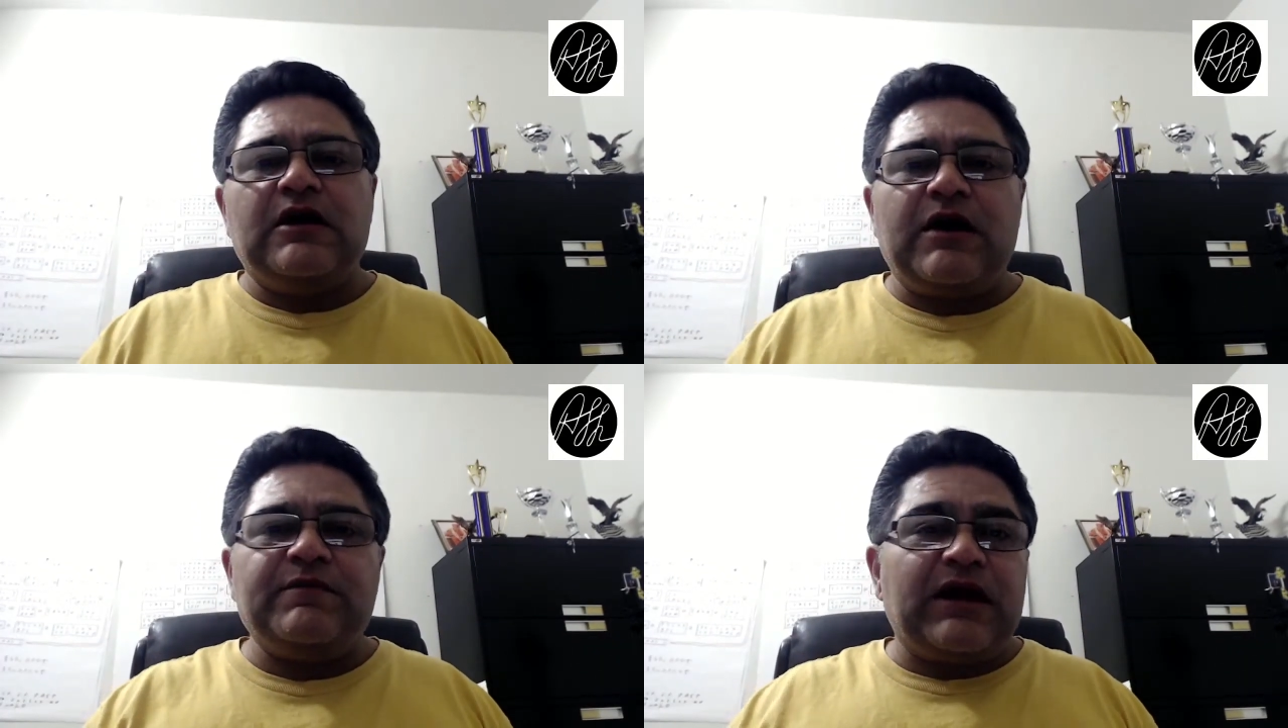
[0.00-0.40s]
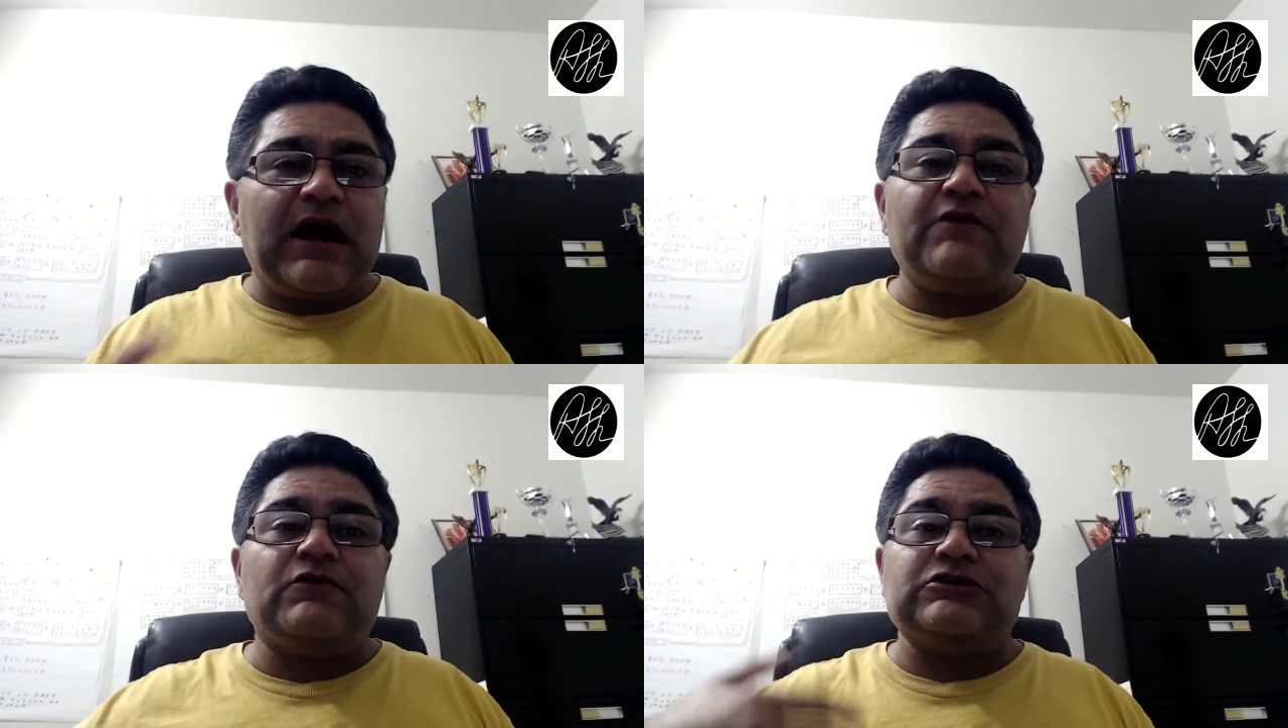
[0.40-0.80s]
I mean,
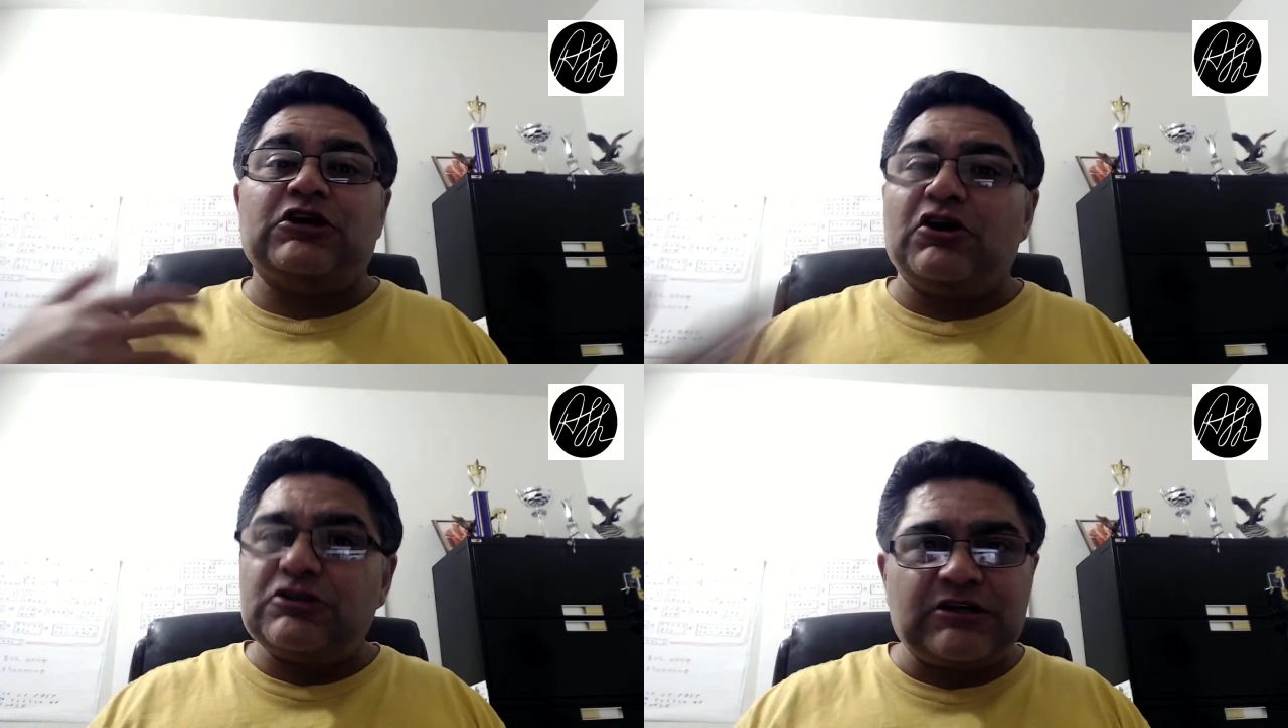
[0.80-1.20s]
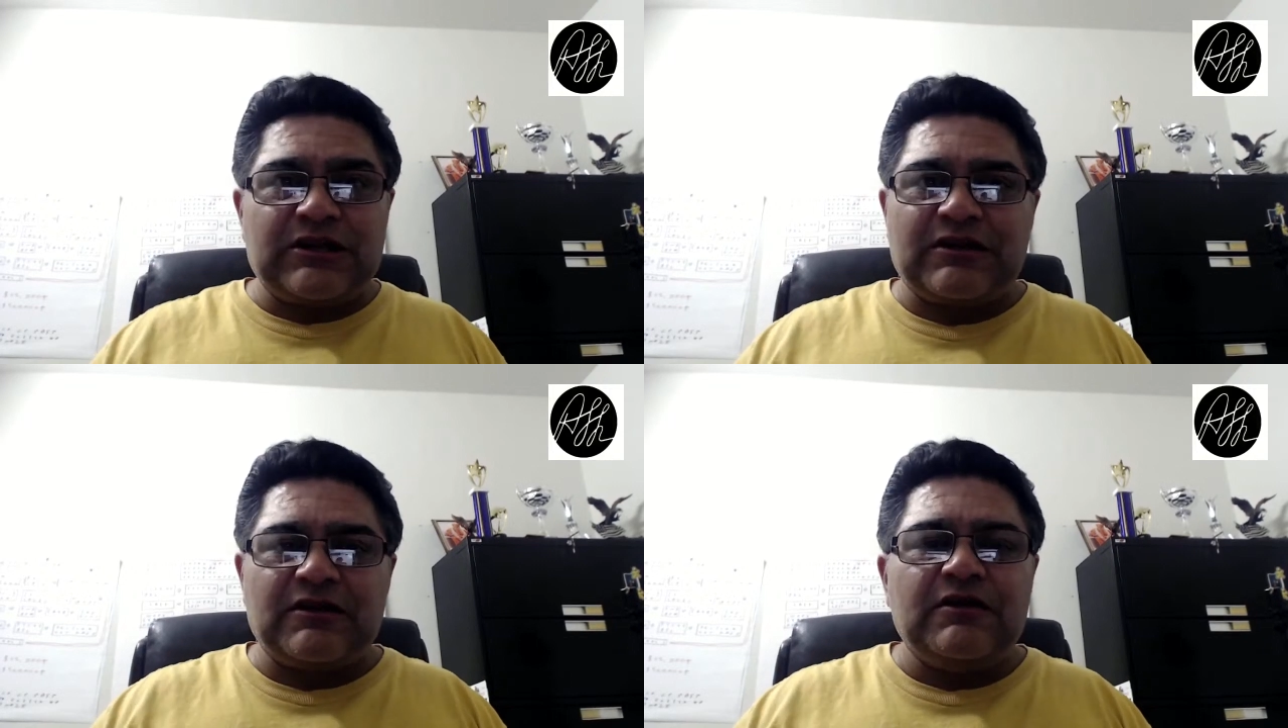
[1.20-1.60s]
I was
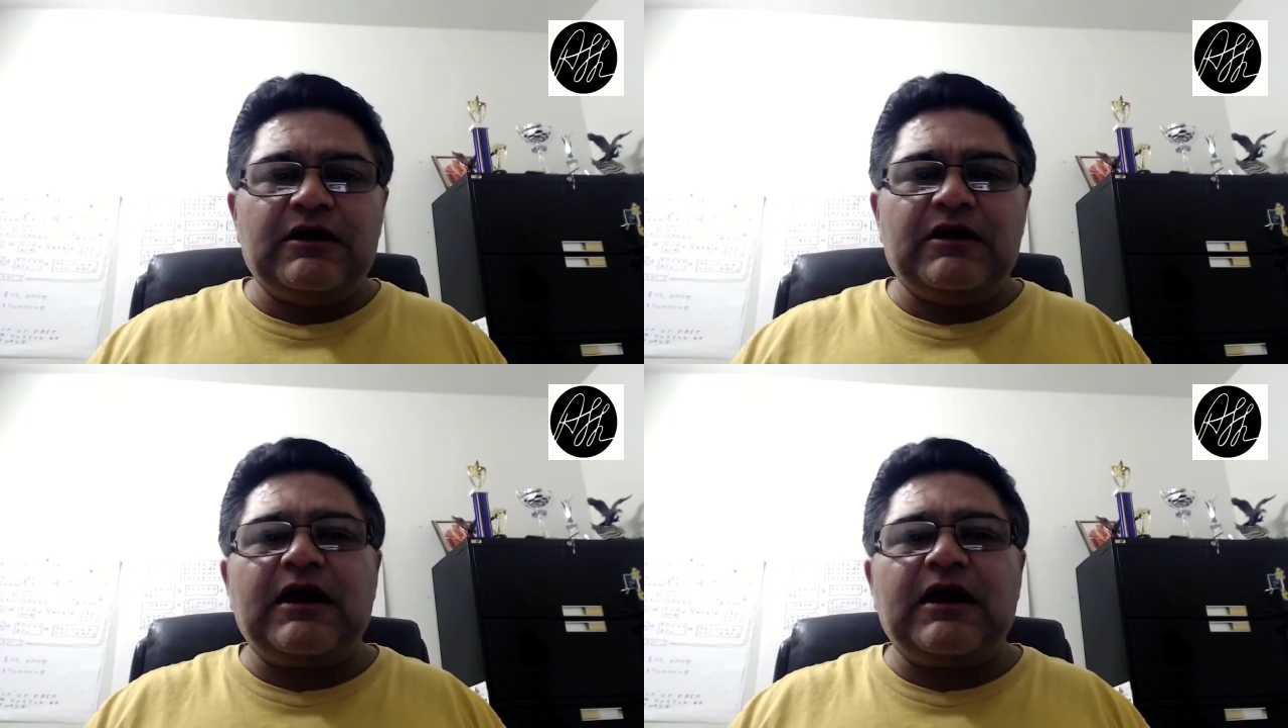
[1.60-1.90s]
hustling, and